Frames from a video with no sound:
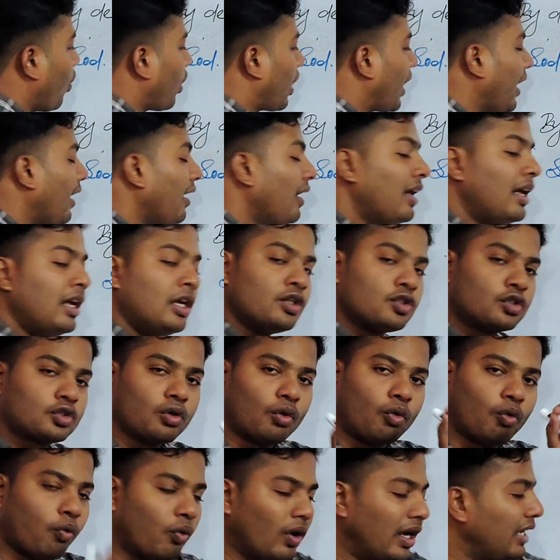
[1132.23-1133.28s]
Okay,
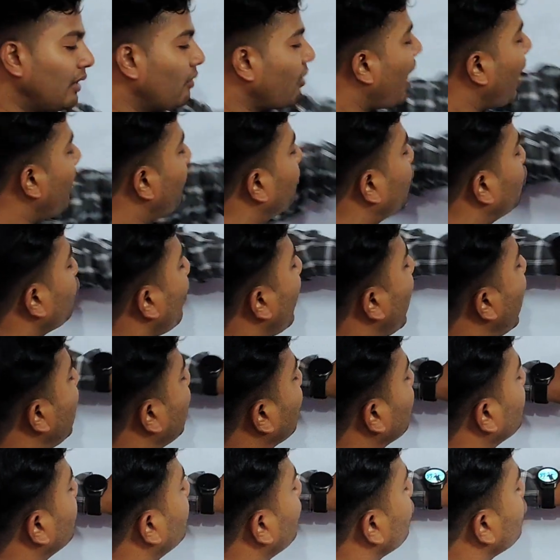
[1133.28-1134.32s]
so when you have to
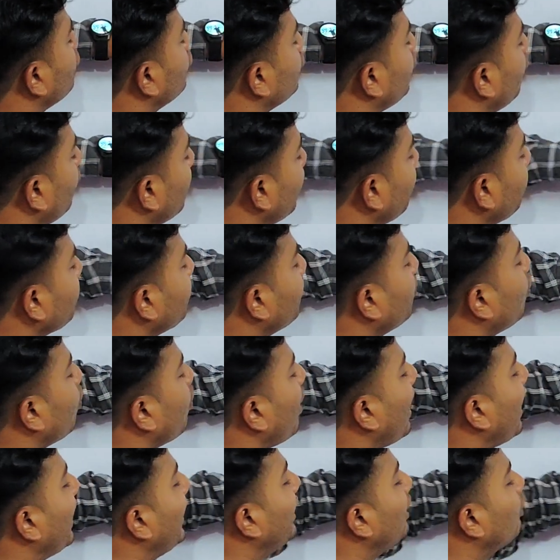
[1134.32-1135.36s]
add the sodium
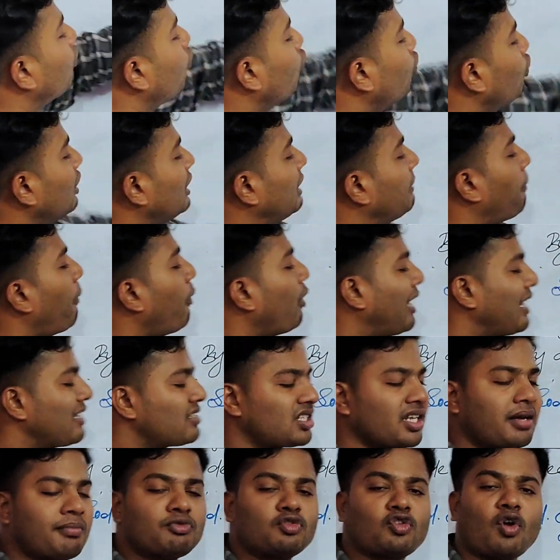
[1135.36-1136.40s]
chloride with
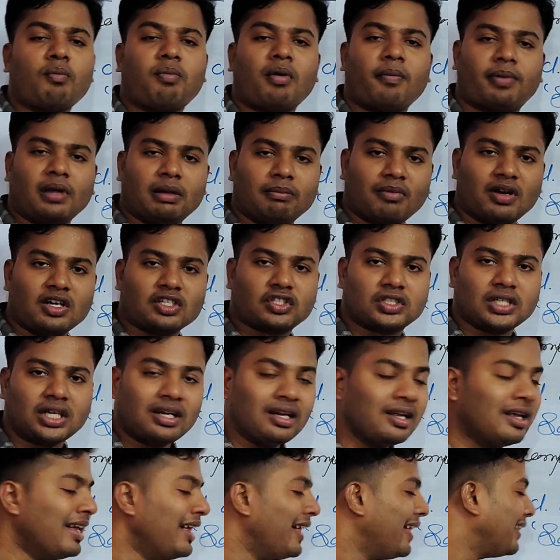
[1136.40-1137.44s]
potassium soap of
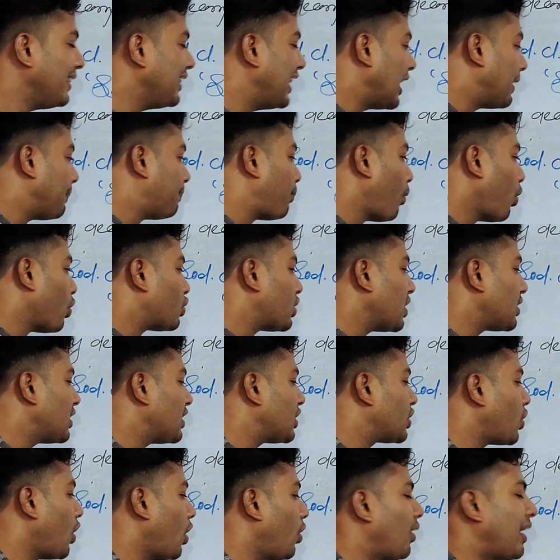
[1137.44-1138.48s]
emulsion, that
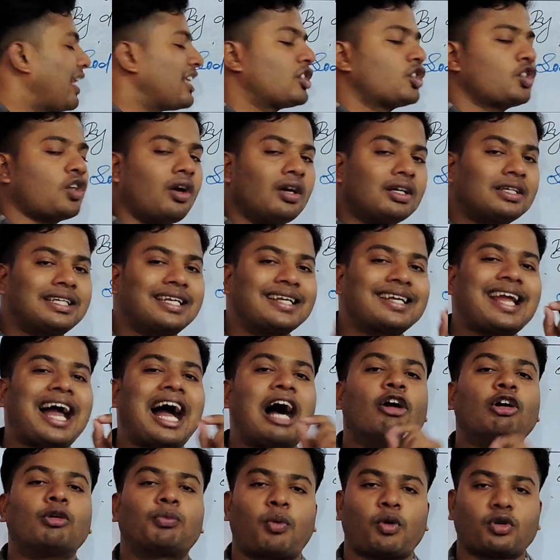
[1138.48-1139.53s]
process is called as salting
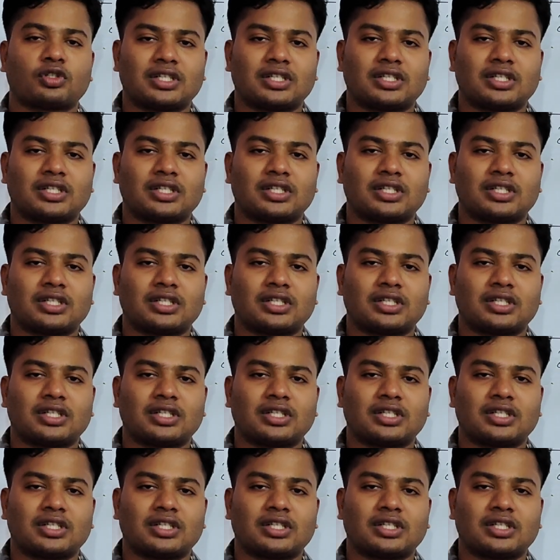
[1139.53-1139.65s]
out